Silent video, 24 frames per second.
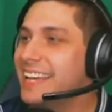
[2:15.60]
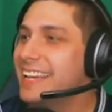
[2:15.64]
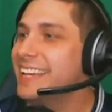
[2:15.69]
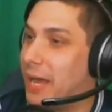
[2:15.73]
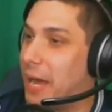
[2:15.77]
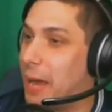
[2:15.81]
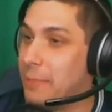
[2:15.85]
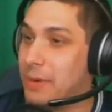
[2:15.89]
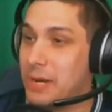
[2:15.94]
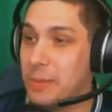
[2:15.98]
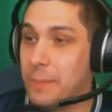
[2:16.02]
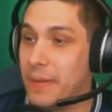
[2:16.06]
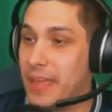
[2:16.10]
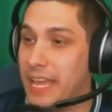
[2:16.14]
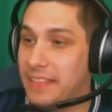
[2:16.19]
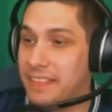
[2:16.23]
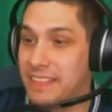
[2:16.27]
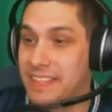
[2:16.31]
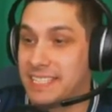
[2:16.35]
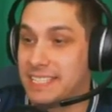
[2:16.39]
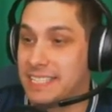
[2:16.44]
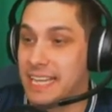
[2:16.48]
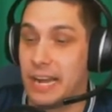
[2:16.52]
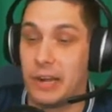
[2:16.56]
I'm going to pick
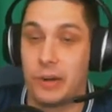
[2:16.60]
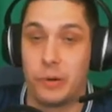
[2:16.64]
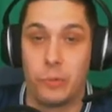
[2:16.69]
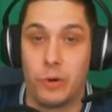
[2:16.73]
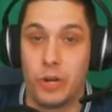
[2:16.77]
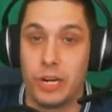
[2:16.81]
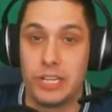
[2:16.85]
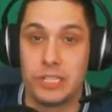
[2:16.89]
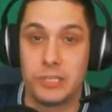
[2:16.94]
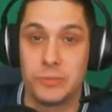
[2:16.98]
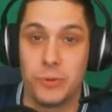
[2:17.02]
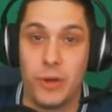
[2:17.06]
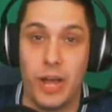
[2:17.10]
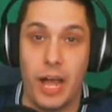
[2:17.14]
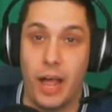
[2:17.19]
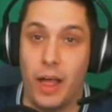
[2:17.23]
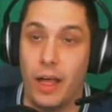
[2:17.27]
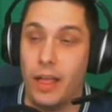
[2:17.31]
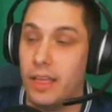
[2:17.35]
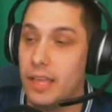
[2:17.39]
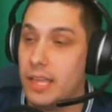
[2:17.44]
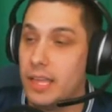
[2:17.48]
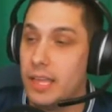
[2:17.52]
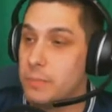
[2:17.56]
the center one as
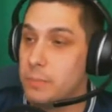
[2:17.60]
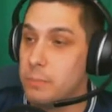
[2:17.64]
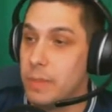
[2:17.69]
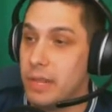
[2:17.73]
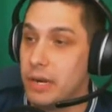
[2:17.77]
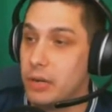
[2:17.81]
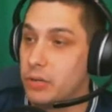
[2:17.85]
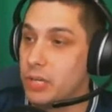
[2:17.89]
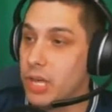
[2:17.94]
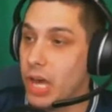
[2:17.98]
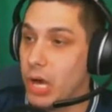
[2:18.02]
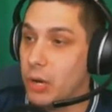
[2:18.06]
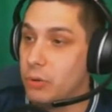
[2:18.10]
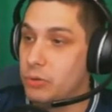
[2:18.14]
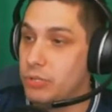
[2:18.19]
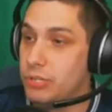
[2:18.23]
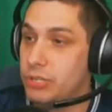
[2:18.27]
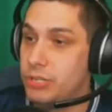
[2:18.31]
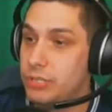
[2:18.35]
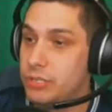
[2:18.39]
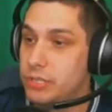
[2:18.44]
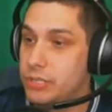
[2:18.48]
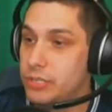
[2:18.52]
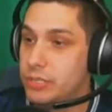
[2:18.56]
well. Middle
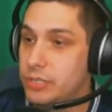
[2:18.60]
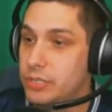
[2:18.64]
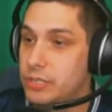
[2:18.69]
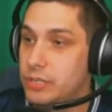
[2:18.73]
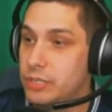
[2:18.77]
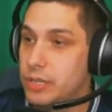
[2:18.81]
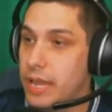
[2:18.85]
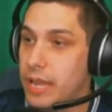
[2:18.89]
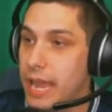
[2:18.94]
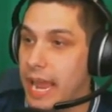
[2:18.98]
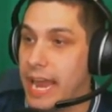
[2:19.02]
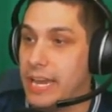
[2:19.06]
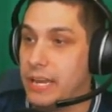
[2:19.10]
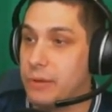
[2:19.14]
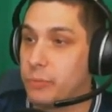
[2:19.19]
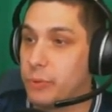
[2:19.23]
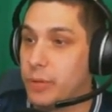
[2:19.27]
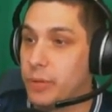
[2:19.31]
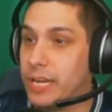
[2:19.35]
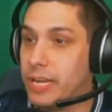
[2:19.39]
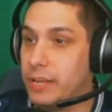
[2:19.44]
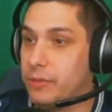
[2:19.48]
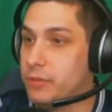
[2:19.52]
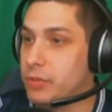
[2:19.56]
coach, Andy
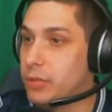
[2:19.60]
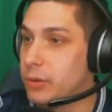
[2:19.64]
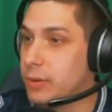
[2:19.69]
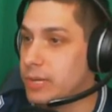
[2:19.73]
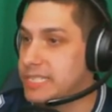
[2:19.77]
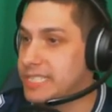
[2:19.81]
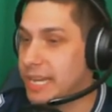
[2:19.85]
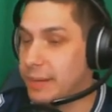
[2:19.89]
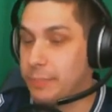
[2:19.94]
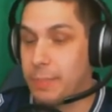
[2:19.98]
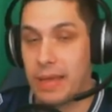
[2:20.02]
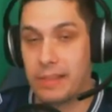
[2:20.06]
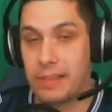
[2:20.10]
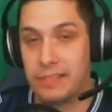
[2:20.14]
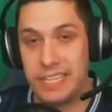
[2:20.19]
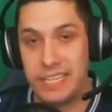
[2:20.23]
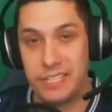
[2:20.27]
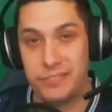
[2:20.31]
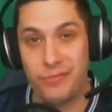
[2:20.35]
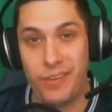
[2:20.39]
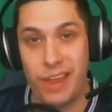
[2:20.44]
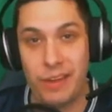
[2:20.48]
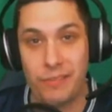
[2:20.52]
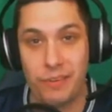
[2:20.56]
Reid, even though he's like my
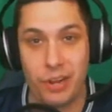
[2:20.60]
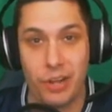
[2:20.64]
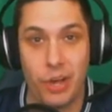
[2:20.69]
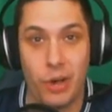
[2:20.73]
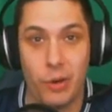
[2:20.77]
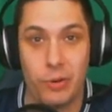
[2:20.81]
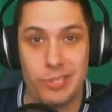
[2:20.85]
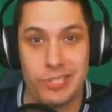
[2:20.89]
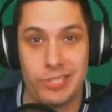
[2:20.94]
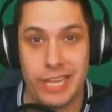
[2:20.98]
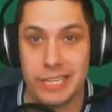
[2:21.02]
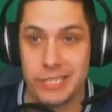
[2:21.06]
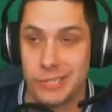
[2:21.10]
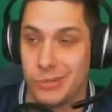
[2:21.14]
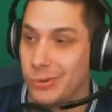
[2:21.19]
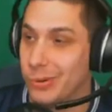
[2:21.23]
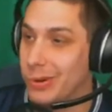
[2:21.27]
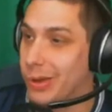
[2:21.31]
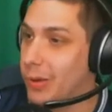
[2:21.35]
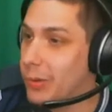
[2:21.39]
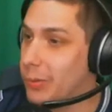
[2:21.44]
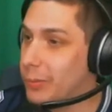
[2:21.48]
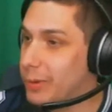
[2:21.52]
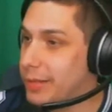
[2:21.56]
least favorite coach, that's who
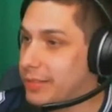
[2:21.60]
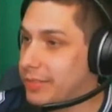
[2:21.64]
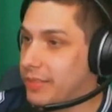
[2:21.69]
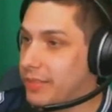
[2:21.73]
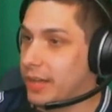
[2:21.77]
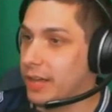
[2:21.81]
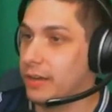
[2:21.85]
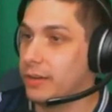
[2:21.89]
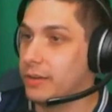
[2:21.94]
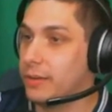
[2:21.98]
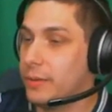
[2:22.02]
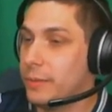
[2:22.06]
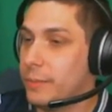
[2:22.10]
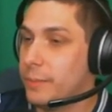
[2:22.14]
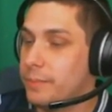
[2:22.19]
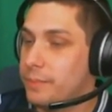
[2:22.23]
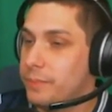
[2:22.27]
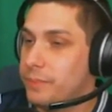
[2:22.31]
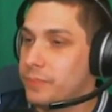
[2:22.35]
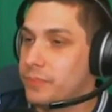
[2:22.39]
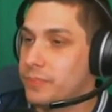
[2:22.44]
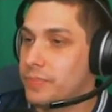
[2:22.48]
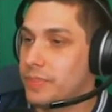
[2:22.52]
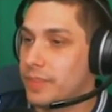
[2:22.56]
we're going with. Though. Oh, you, you
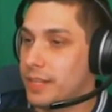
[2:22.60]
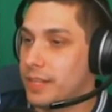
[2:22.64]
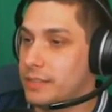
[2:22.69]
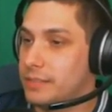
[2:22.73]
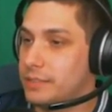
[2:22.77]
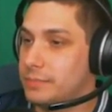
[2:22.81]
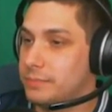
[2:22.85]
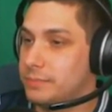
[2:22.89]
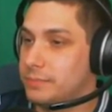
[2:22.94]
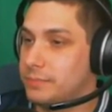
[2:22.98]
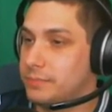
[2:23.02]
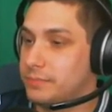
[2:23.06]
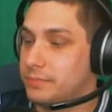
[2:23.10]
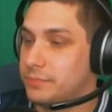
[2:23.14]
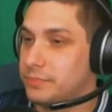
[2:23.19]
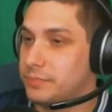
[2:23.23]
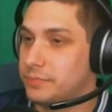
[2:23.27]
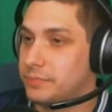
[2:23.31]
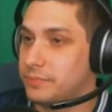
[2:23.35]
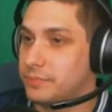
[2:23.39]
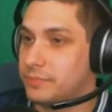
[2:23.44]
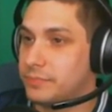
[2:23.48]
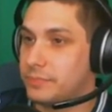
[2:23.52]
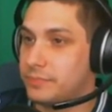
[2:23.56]
shouldn't have done that. You
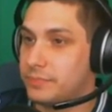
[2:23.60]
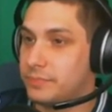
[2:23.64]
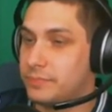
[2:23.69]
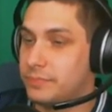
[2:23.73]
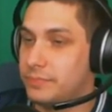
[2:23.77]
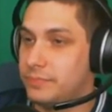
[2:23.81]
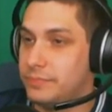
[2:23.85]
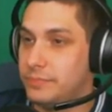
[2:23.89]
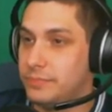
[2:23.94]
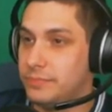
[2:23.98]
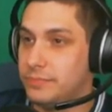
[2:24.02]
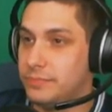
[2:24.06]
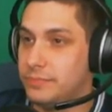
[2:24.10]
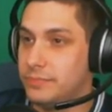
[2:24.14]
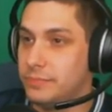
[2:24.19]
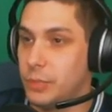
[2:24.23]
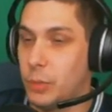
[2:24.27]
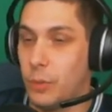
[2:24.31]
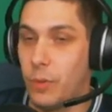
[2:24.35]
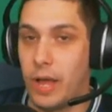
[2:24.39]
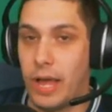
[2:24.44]
shouldn't have done that, man. Uh,